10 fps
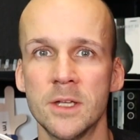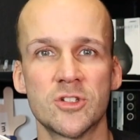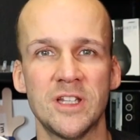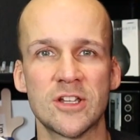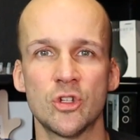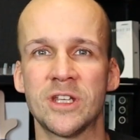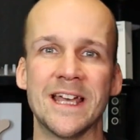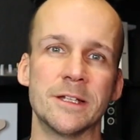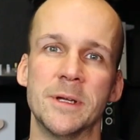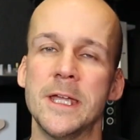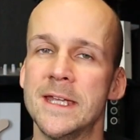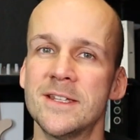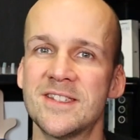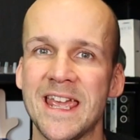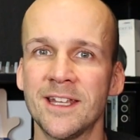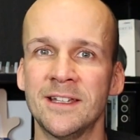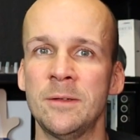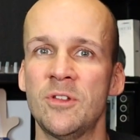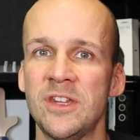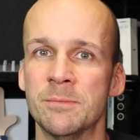So let's look at them. Second
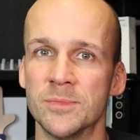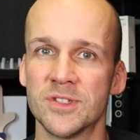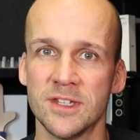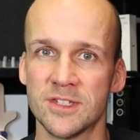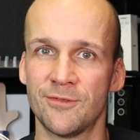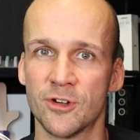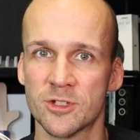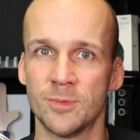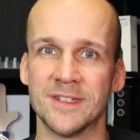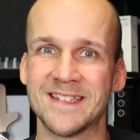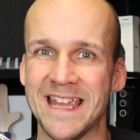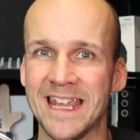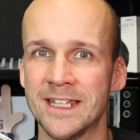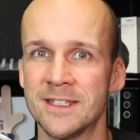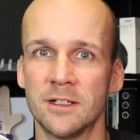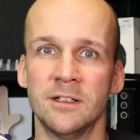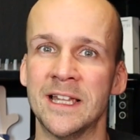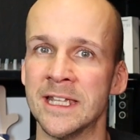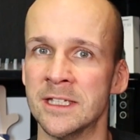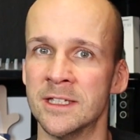Line Themes is the first one. Second
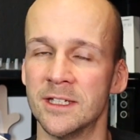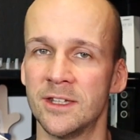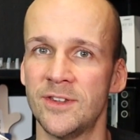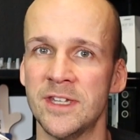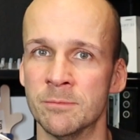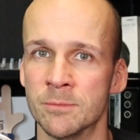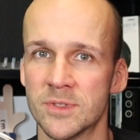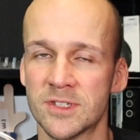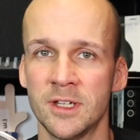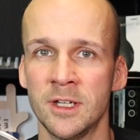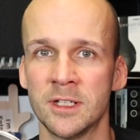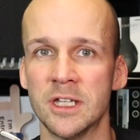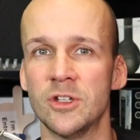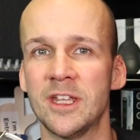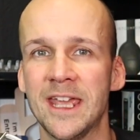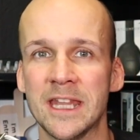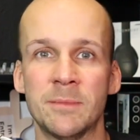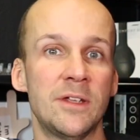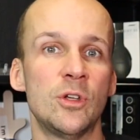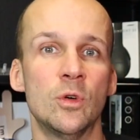Line Themes. Now you can get
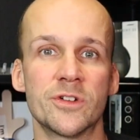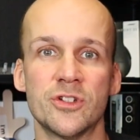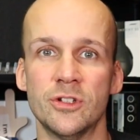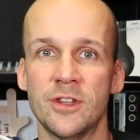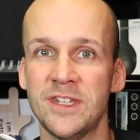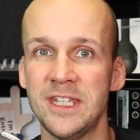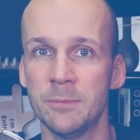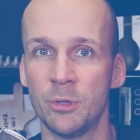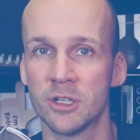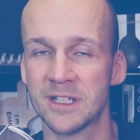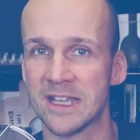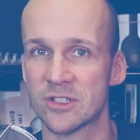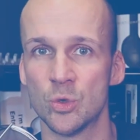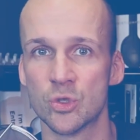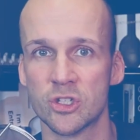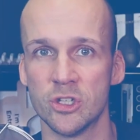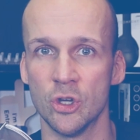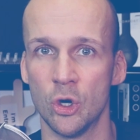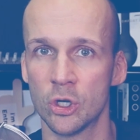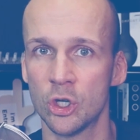them if you go over to
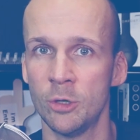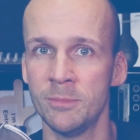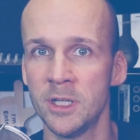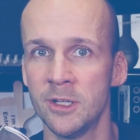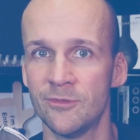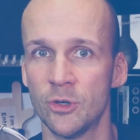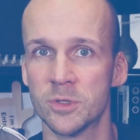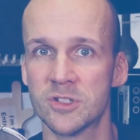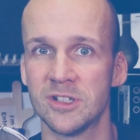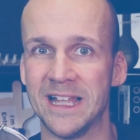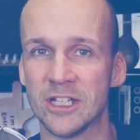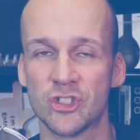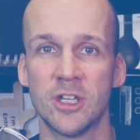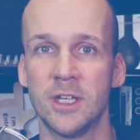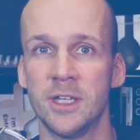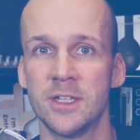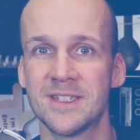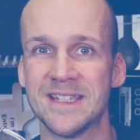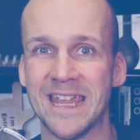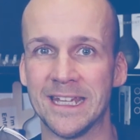thepodcasthost.com forward slash
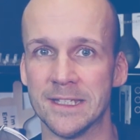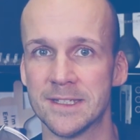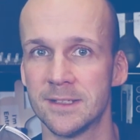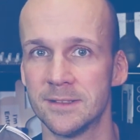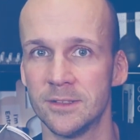second.